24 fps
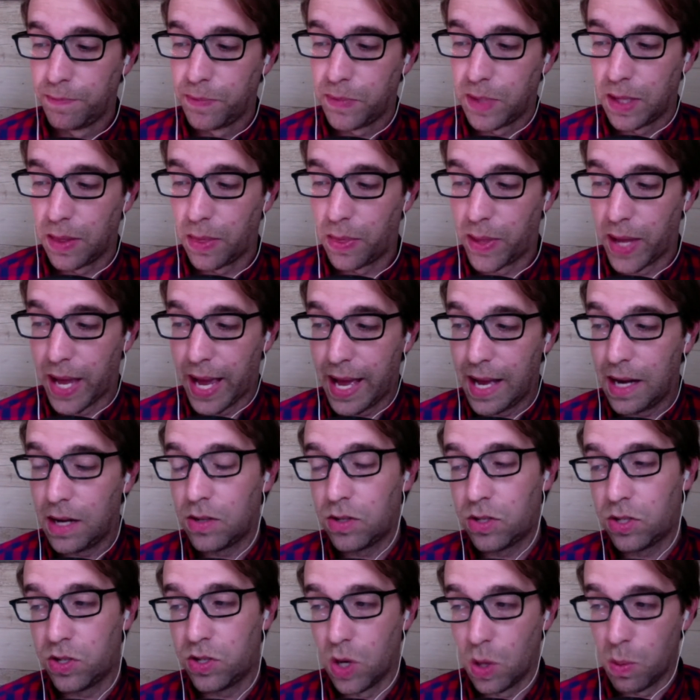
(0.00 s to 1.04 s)
that
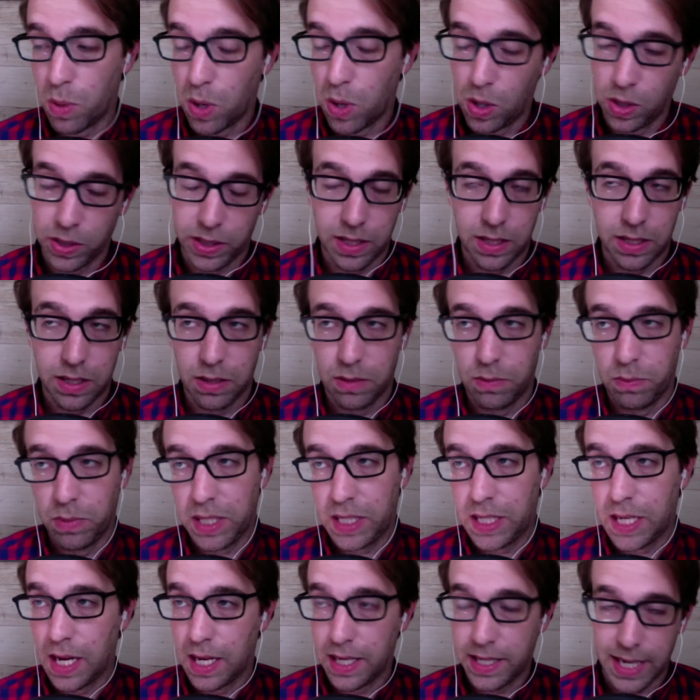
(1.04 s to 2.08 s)
snowballed into me
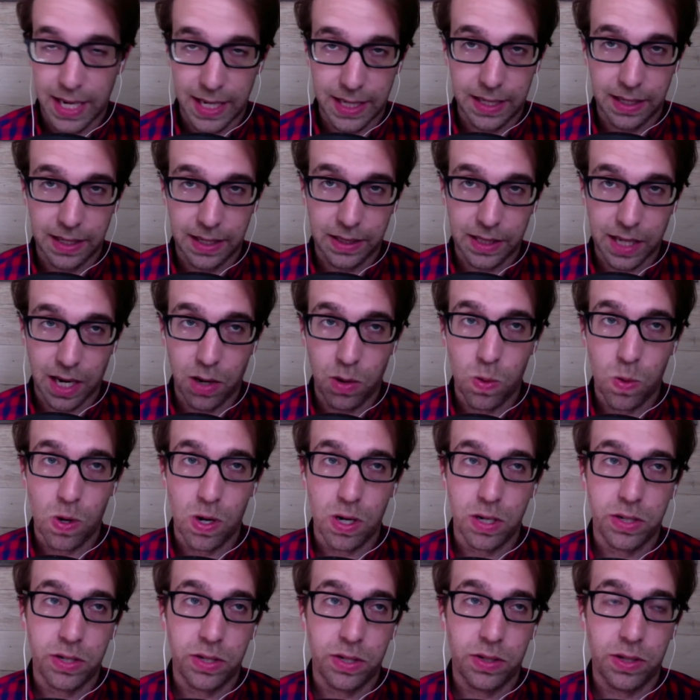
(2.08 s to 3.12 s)
contacting
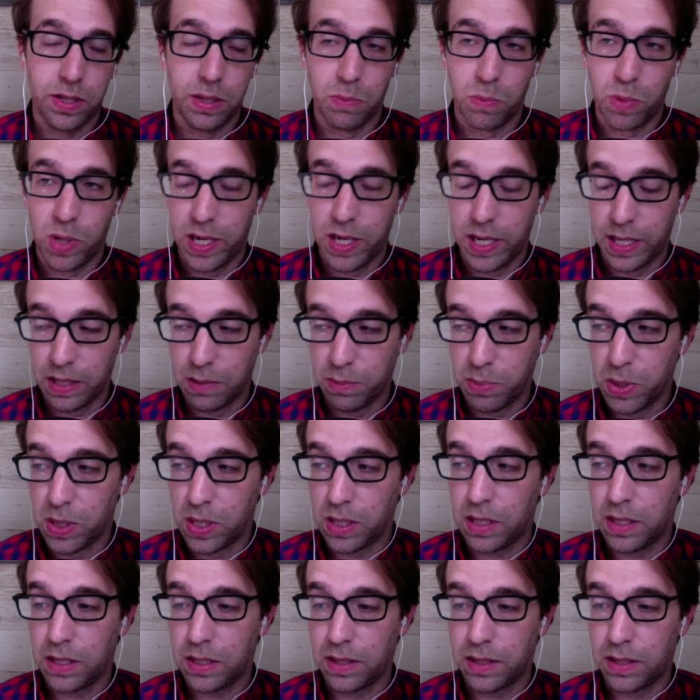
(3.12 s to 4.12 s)
Skyhorse, them reading the book,